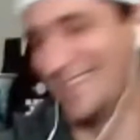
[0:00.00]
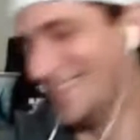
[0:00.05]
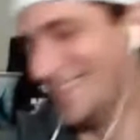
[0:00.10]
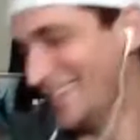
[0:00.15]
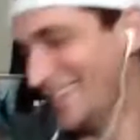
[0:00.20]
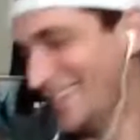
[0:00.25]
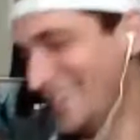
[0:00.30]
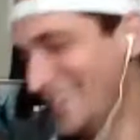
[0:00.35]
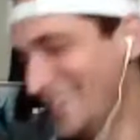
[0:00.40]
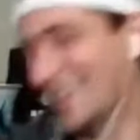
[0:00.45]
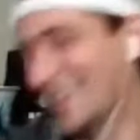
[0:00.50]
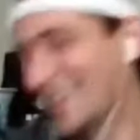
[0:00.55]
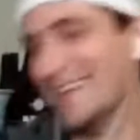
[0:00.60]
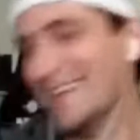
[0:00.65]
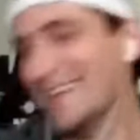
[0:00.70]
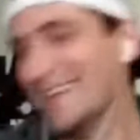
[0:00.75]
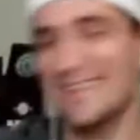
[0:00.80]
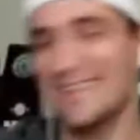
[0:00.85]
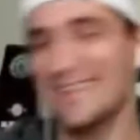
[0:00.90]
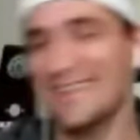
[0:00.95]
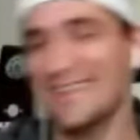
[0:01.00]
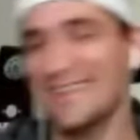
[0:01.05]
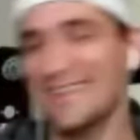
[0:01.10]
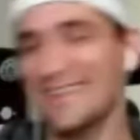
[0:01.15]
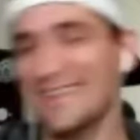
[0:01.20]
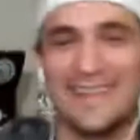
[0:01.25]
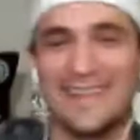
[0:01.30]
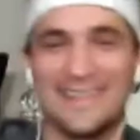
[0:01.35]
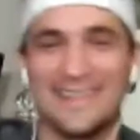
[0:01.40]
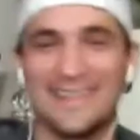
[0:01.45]
It's like,
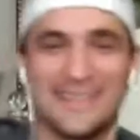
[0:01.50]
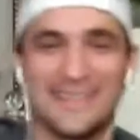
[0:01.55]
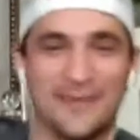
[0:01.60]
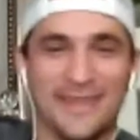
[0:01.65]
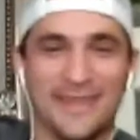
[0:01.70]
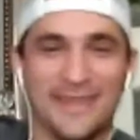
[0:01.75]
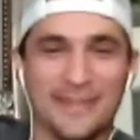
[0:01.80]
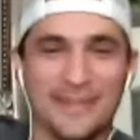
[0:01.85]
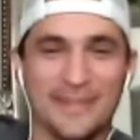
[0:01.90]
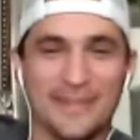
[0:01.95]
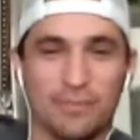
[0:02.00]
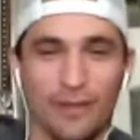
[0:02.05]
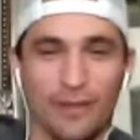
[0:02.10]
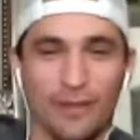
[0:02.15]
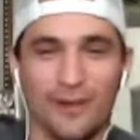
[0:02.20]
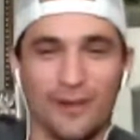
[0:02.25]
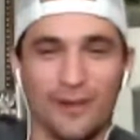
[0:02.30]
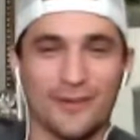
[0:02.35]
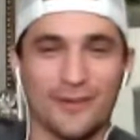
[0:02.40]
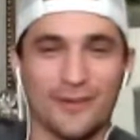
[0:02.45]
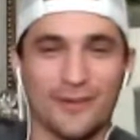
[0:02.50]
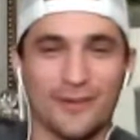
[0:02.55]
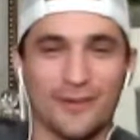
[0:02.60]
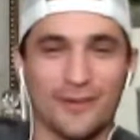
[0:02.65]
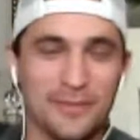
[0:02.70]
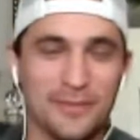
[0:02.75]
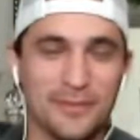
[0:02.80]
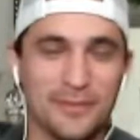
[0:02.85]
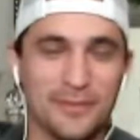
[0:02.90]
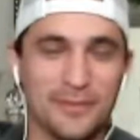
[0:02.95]
let's see what these bloggers are
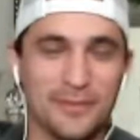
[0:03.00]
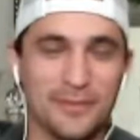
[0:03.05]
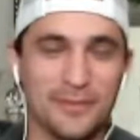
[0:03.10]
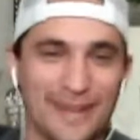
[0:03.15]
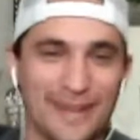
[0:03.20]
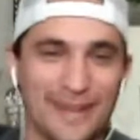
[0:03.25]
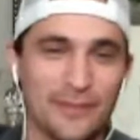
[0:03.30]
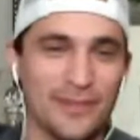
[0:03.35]
up to tonight.